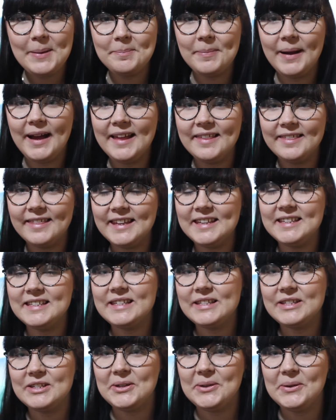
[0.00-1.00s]
but
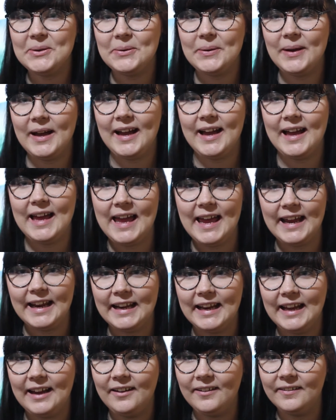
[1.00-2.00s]
these 2 are
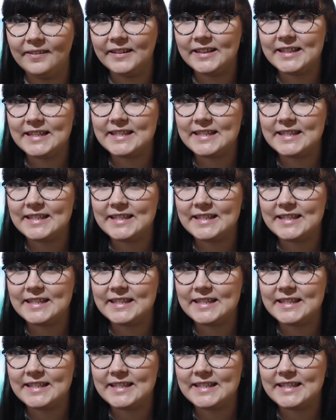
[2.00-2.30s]
hanging out on the